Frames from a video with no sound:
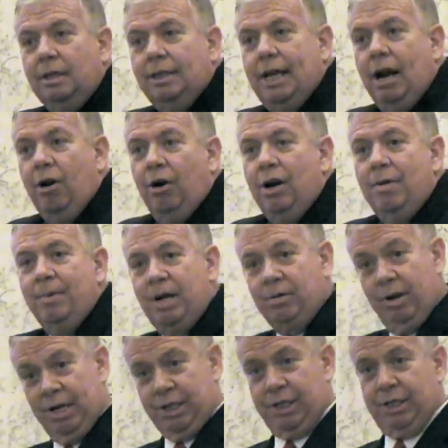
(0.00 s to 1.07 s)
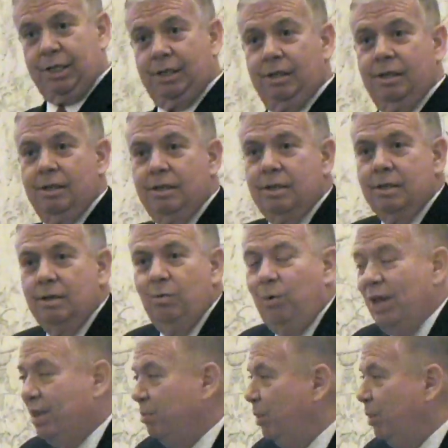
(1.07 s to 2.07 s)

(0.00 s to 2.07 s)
There are immigrants with